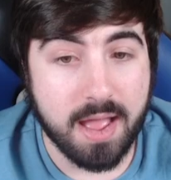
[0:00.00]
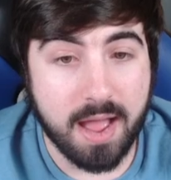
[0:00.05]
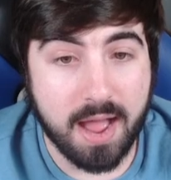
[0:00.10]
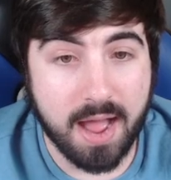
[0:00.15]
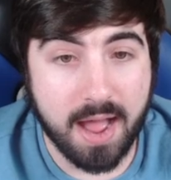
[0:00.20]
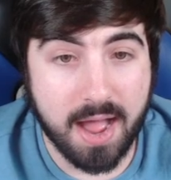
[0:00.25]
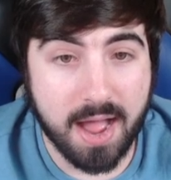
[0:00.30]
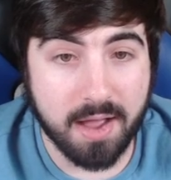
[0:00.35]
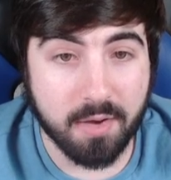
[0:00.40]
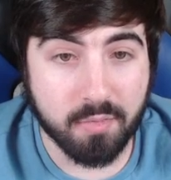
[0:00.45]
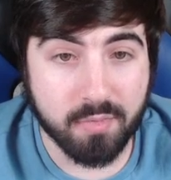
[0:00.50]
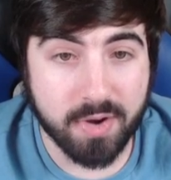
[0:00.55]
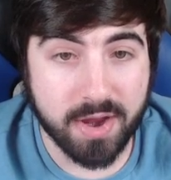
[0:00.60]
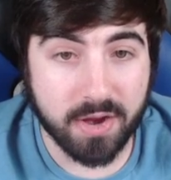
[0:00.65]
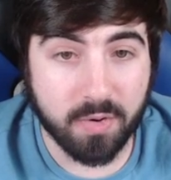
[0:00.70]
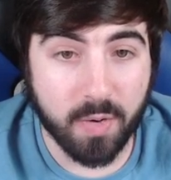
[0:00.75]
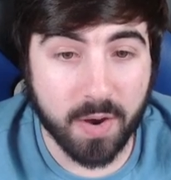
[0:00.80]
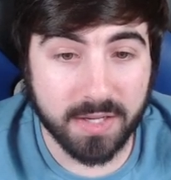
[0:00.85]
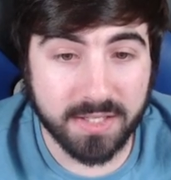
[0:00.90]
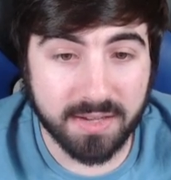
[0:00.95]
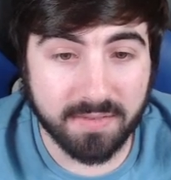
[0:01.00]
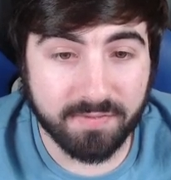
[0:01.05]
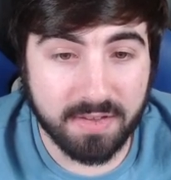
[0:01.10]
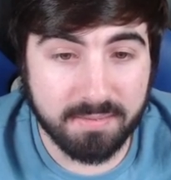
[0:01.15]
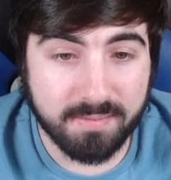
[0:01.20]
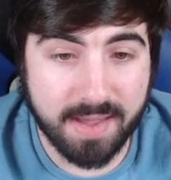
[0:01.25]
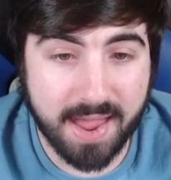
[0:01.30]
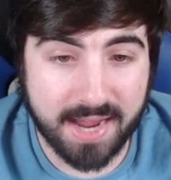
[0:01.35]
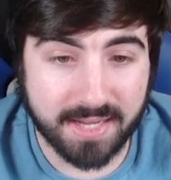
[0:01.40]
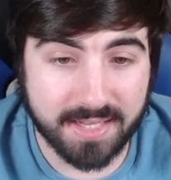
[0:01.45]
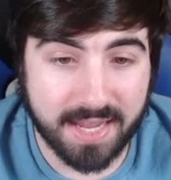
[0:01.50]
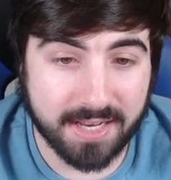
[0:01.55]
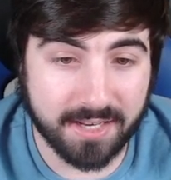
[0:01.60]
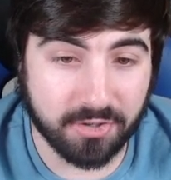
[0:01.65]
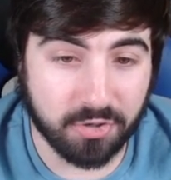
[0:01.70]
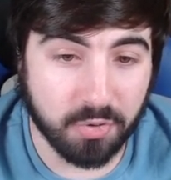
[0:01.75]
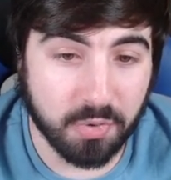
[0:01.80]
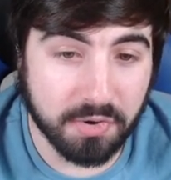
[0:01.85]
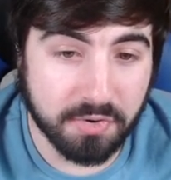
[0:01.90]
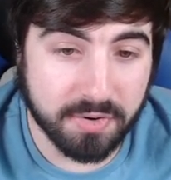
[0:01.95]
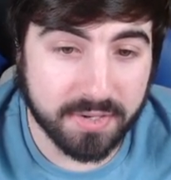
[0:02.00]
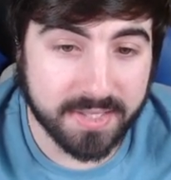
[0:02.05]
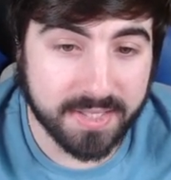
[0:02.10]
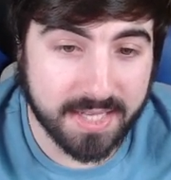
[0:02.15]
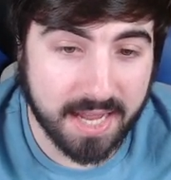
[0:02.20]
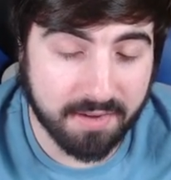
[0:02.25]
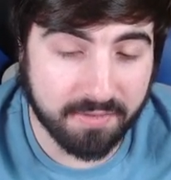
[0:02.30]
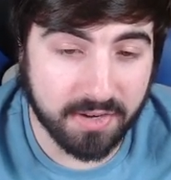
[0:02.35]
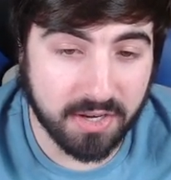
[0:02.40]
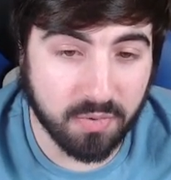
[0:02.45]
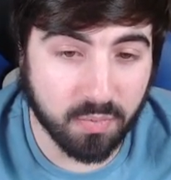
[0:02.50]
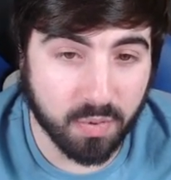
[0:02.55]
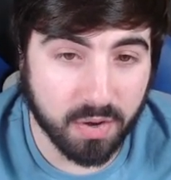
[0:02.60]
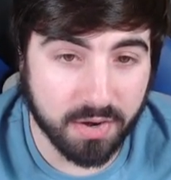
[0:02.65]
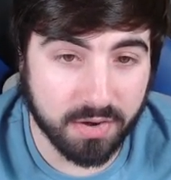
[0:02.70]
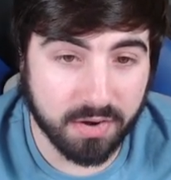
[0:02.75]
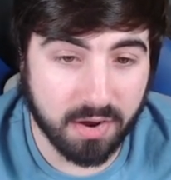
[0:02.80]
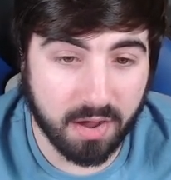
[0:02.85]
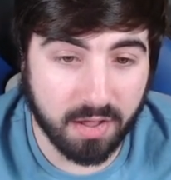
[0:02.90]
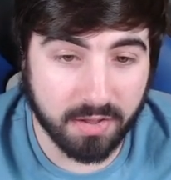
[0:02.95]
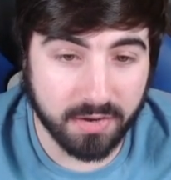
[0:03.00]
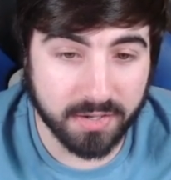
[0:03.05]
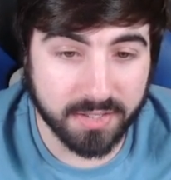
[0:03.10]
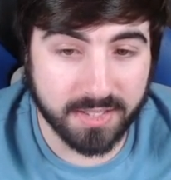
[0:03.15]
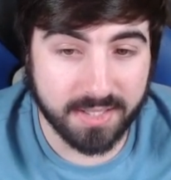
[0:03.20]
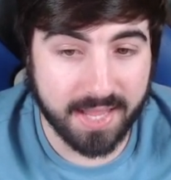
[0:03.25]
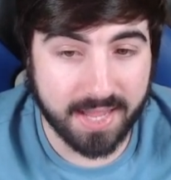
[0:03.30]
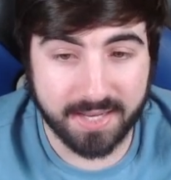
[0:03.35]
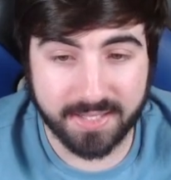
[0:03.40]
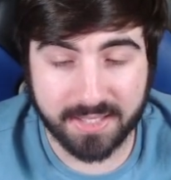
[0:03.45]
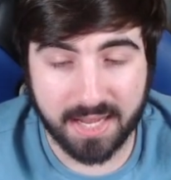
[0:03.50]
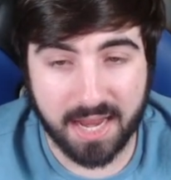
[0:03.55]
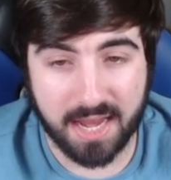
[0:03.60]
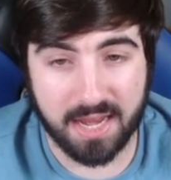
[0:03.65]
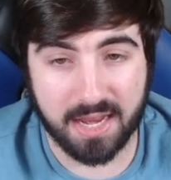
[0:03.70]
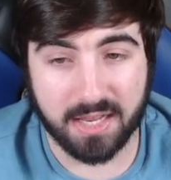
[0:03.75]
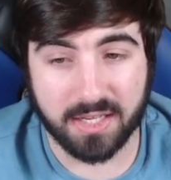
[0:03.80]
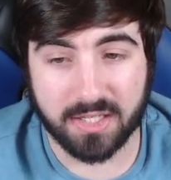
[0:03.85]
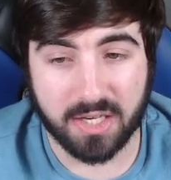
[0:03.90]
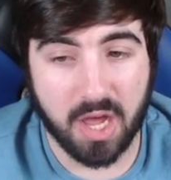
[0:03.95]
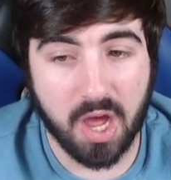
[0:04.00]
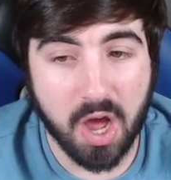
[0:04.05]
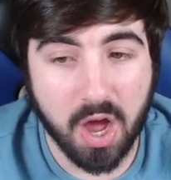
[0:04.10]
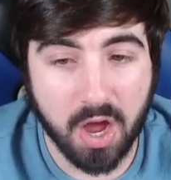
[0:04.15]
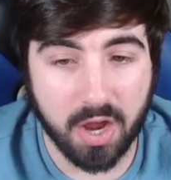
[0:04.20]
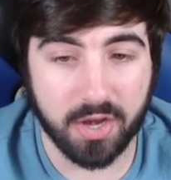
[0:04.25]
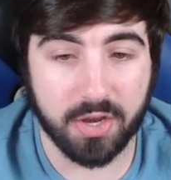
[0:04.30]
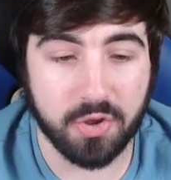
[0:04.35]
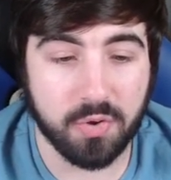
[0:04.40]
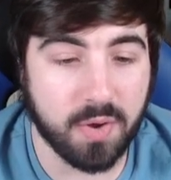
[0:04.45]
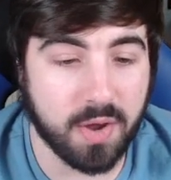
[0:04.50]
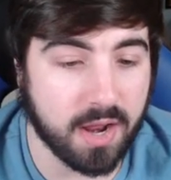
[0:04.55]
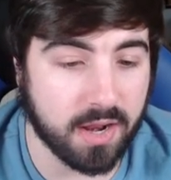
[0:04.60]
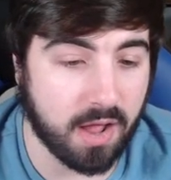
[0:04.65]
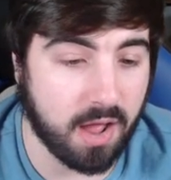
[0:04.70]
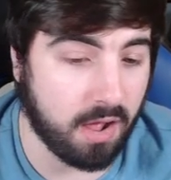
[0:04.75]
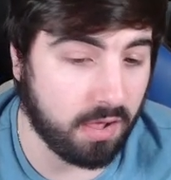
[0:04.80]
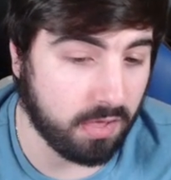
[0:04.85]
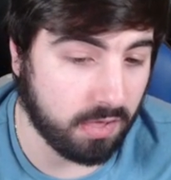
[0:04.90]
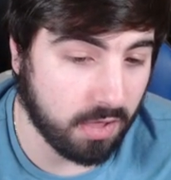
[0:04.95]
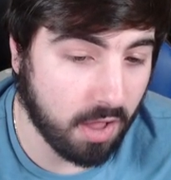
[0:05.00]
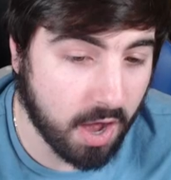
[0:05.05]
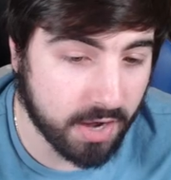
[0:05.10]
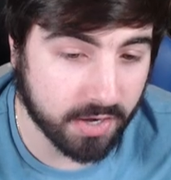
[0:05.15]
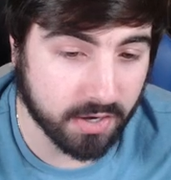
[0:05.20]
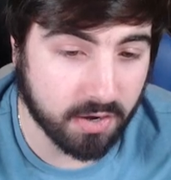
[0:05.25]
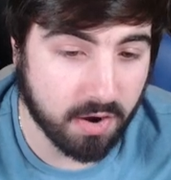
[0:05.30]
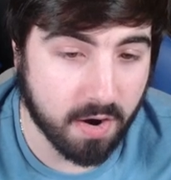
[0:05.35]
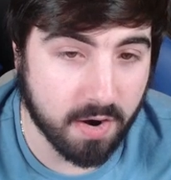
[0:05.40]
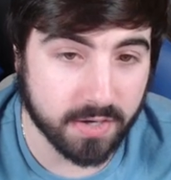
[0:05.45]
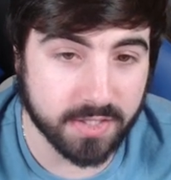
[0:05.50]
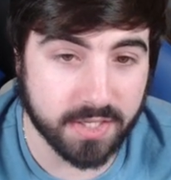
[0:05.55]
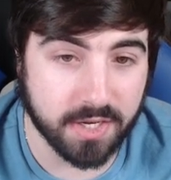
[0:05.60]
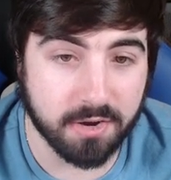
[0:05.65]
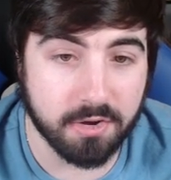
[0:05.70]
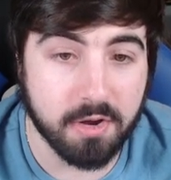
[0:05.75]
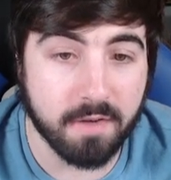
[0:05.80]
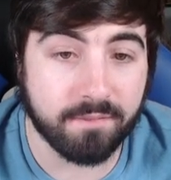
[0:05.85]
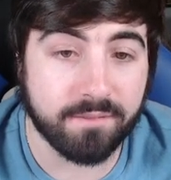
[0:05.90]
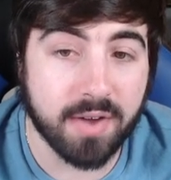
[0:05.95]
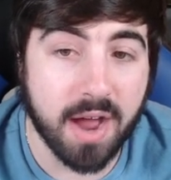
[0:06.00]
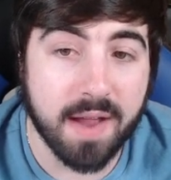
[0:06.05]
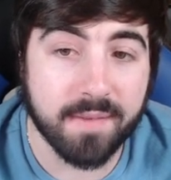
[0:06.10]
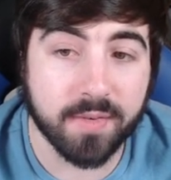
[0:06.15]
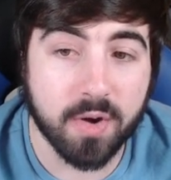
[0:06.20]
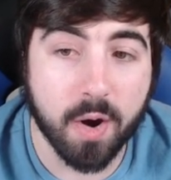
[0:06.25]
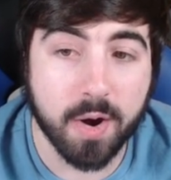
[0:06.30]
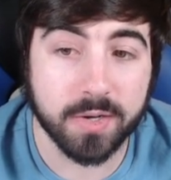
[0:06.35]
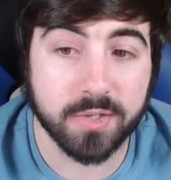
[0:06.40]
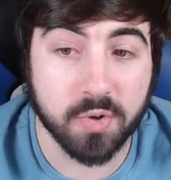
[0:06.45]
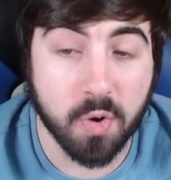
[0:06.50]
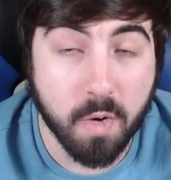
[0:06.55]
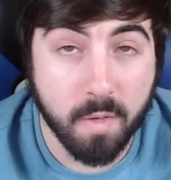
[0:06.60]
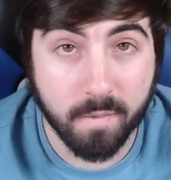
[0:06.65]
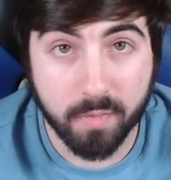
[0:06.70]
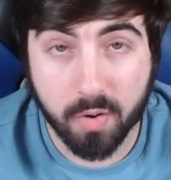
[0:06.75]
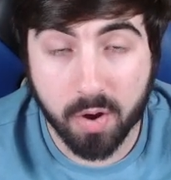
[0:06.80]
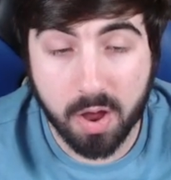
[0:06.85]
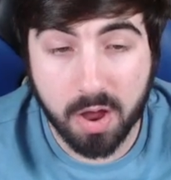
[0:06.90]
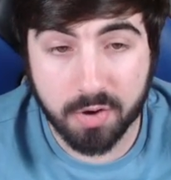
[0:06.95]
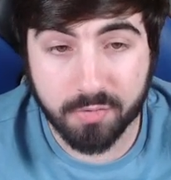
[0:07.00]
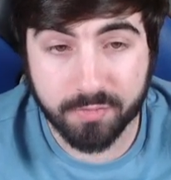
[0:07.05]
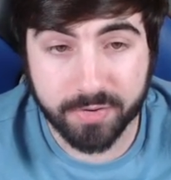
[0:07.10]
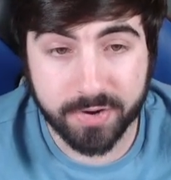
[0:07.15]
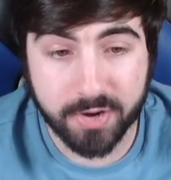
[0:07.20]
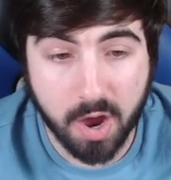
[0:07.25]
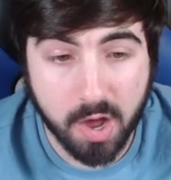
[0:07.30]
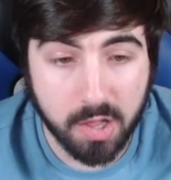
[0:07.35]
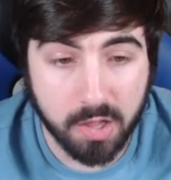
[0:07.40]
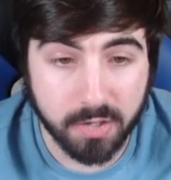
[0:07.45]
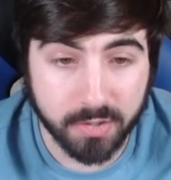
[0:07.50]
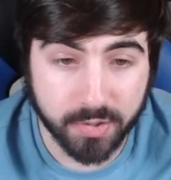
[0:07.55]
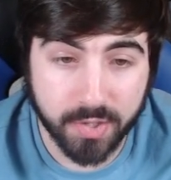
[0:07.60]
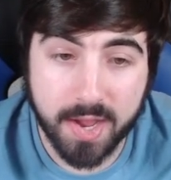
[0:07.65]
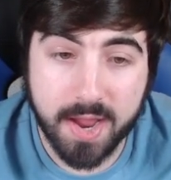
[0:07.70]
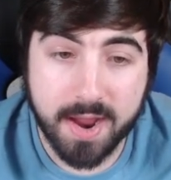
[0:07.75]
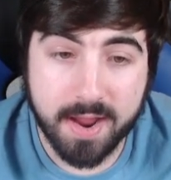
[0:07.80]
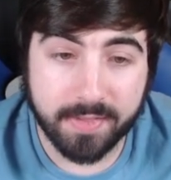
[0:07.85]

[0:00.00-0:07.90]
Rayquaza VMAX at $271. That is a ton. You got a lot of cards here. You got 5 cards over $100.